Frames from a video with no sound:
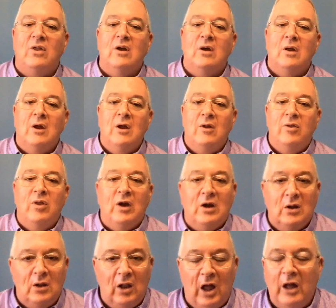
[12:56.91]
the, the
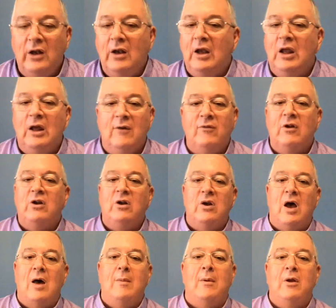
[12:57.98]
gluttony of the
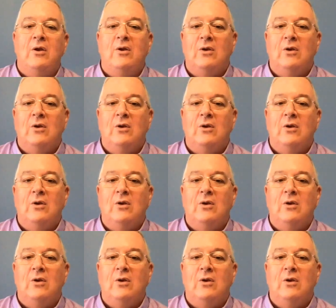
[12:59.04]
tongue,